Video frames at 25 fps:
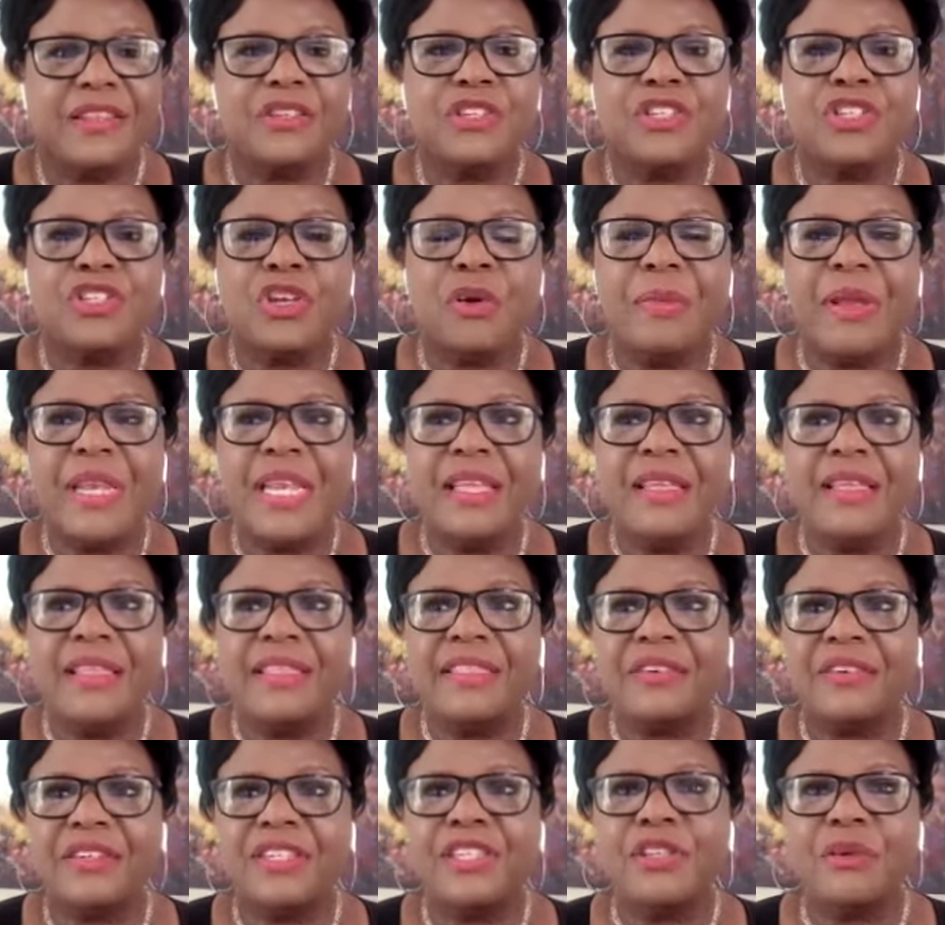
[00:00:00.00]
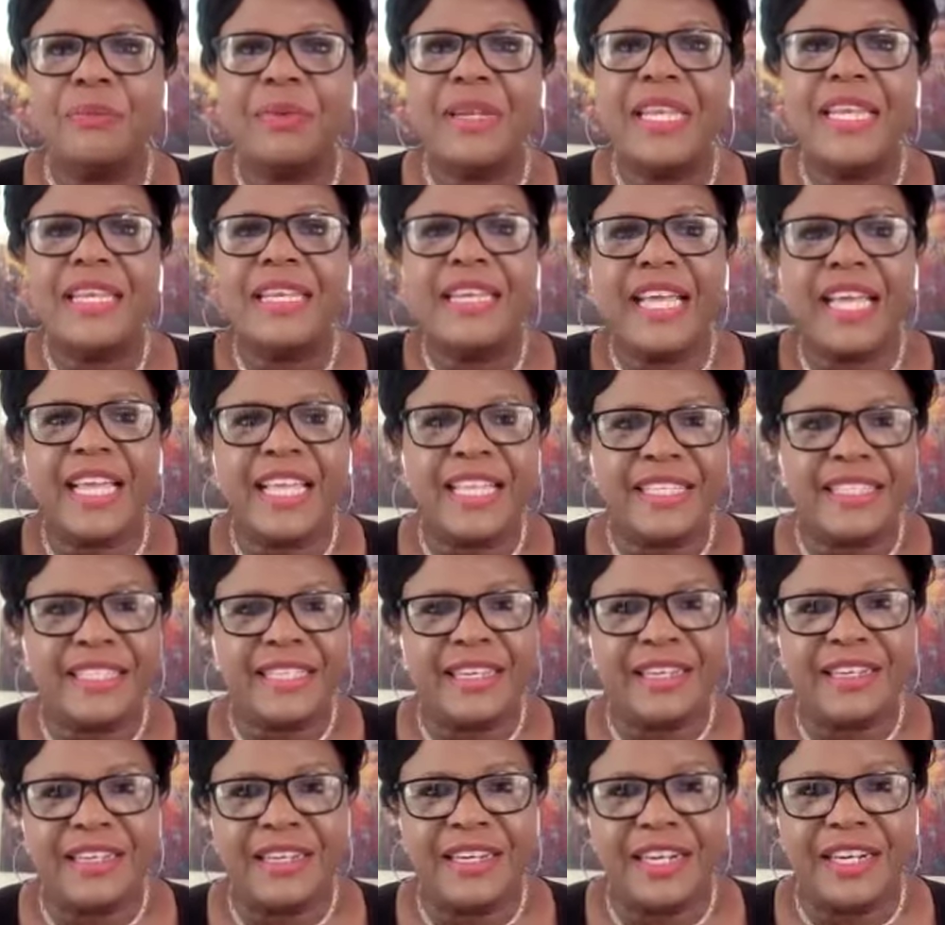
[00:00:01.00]
there's so many there's so many nuggets
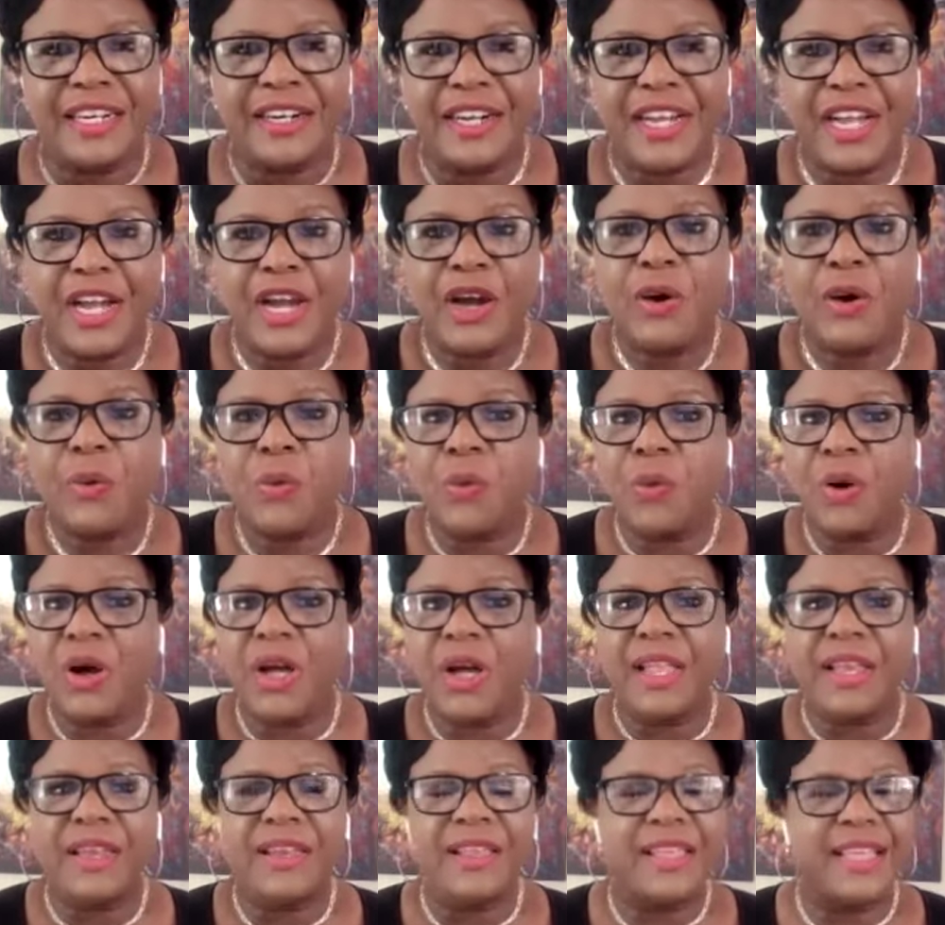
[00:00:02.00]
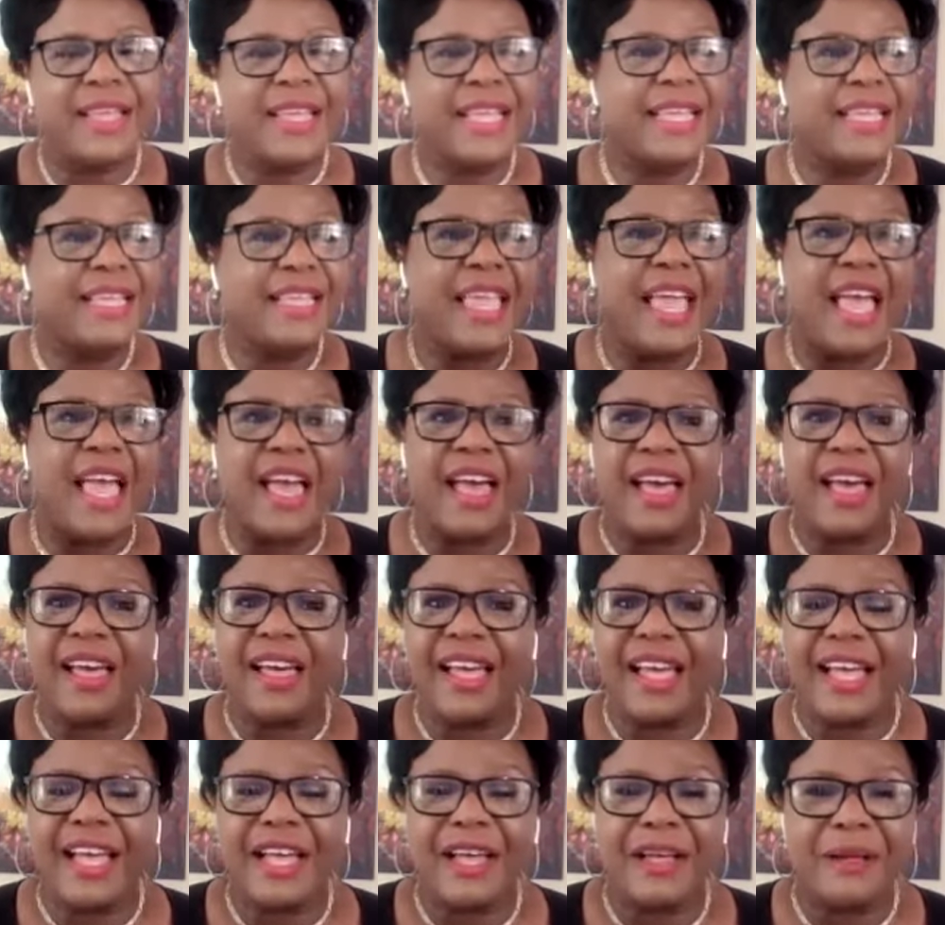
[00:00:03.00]
in there. One,
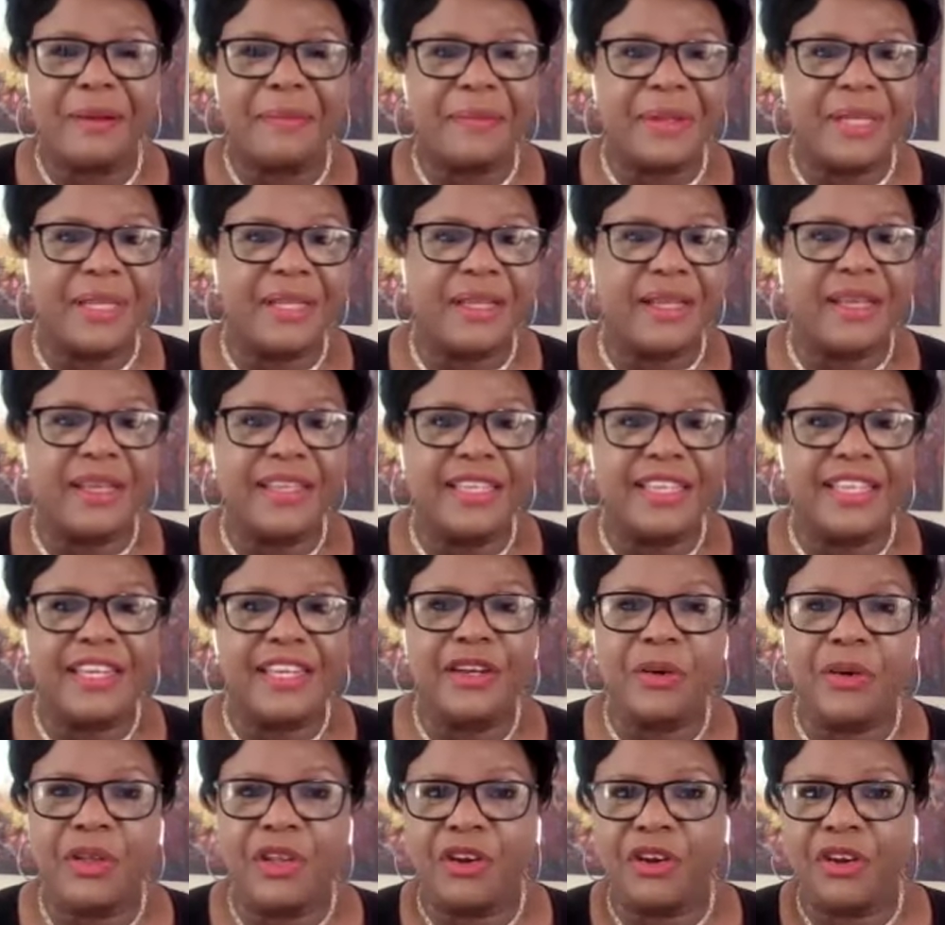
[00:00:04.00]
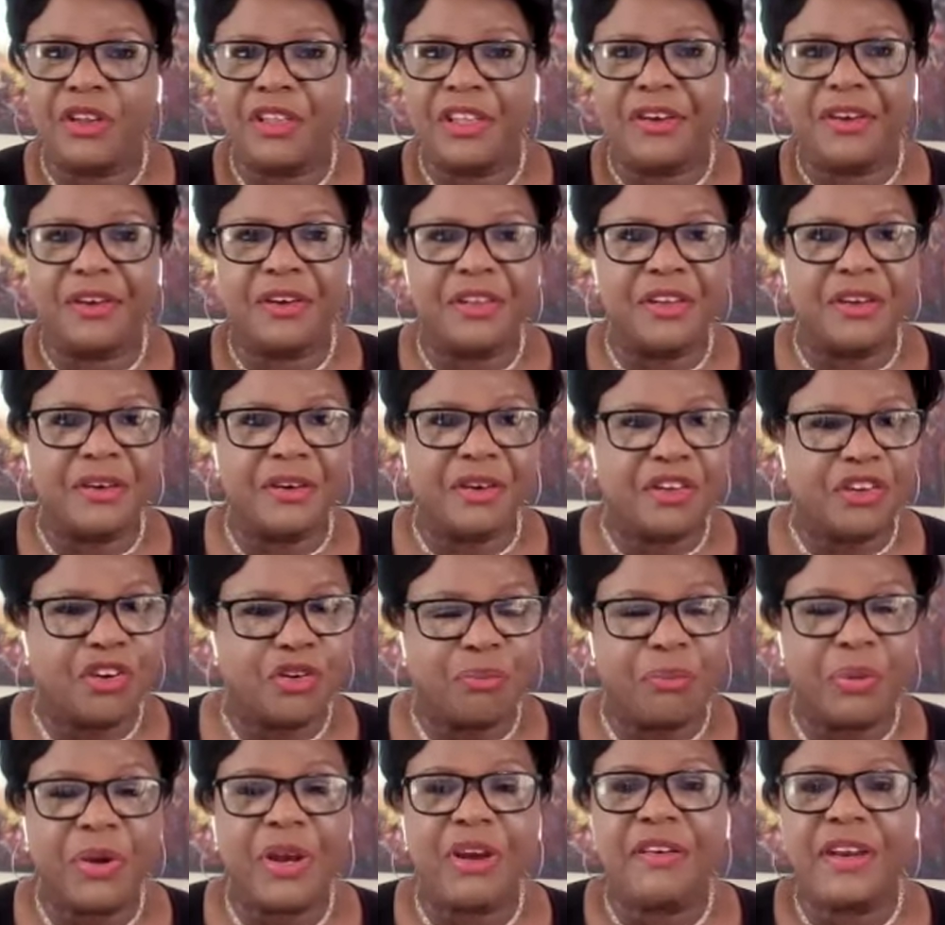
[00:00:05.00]
yeah, um, uh, you know, your your your your